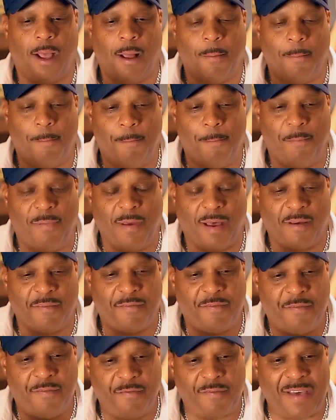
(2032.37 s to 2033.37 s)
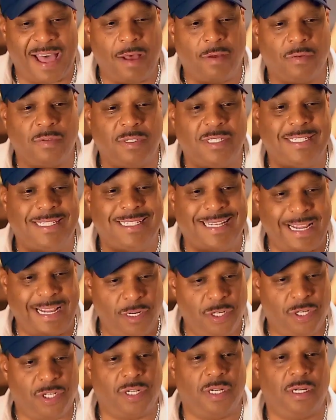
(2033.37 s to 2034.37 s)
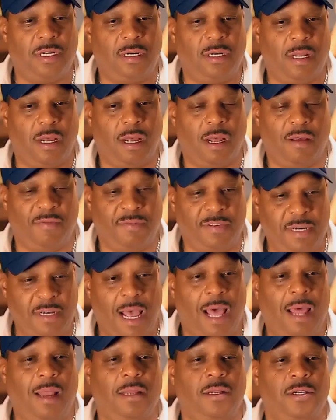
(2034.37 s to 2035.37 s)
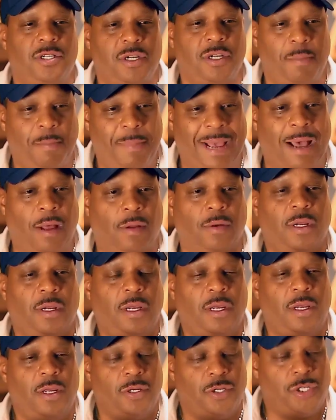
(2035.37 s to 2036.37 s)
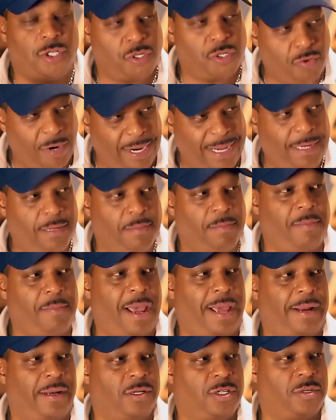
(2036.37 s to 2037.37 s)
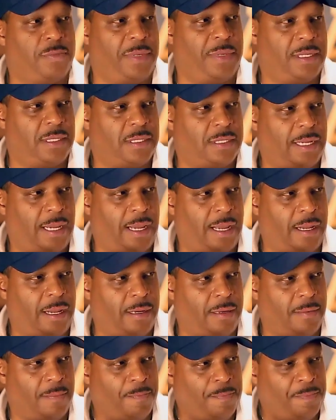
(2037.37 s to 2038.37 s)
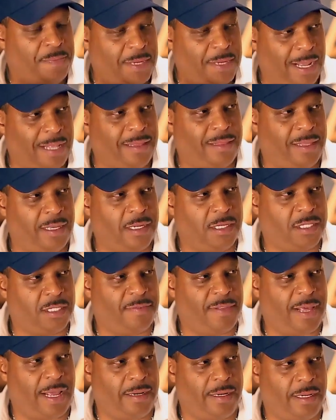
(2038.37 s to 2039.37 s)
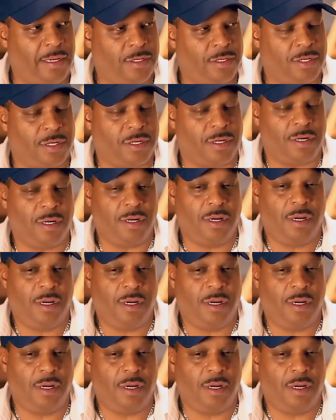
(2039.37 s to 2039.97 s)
a foundation of knowledge about trade management and things of that nature.